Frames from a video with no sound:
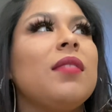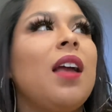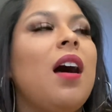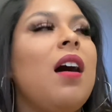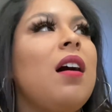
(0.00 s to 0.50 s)

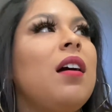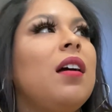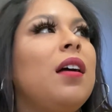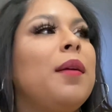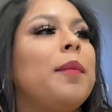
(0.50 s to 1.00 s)

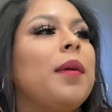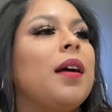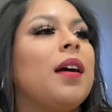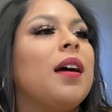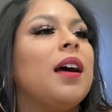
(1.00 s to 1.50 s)
um,
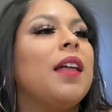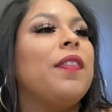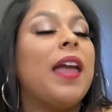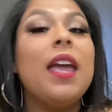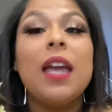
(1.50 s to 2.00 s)

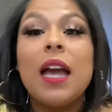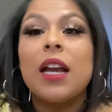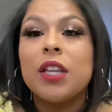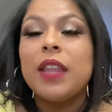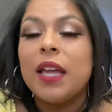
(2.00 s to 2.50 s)

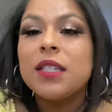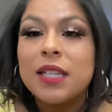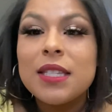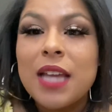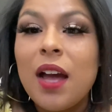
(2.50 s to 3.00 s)
they
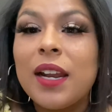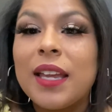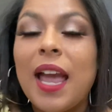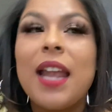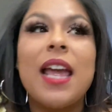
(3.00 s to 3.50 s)
sit down
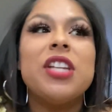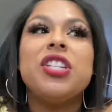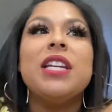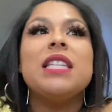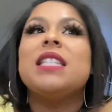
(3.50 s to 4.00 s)
again, and
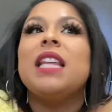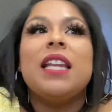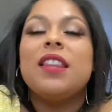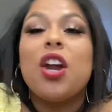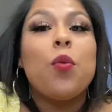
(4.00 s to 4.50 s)
she's
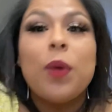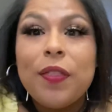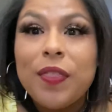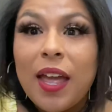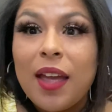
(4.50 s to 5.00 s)
sitting there
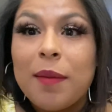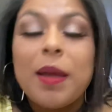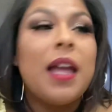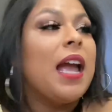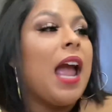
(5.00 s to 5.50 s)
with them,
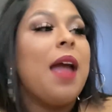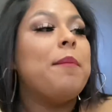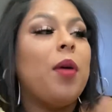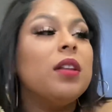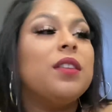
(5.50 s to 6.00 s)

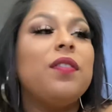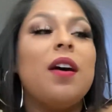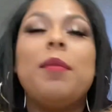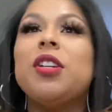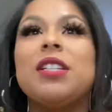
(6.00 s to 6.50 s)
and both of
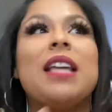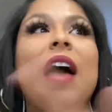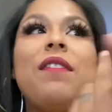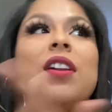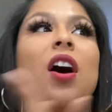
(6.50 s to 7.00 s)
them are just
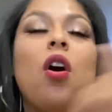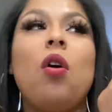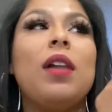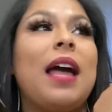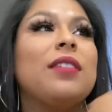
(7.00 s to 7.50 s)
having a
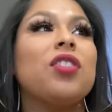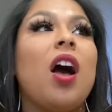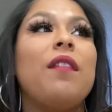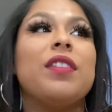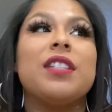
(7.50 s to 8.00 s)
whole ass
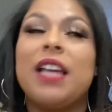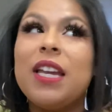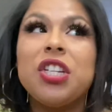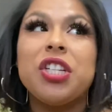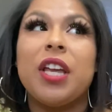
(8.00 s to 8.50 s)

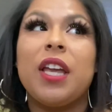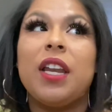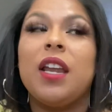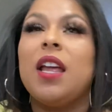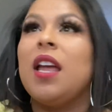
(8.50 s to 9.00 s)

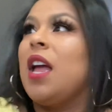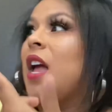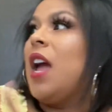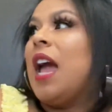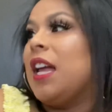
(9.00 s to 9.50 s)
conversation,
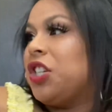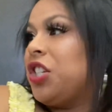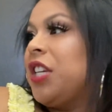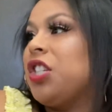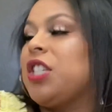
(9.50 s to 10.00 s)
and
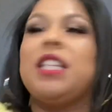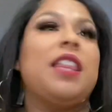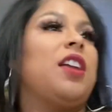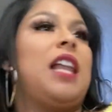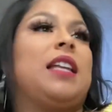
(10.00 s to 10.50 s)
she's just sitting
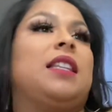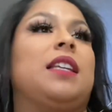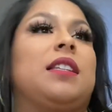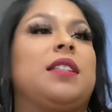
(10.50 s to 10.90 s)
there like this,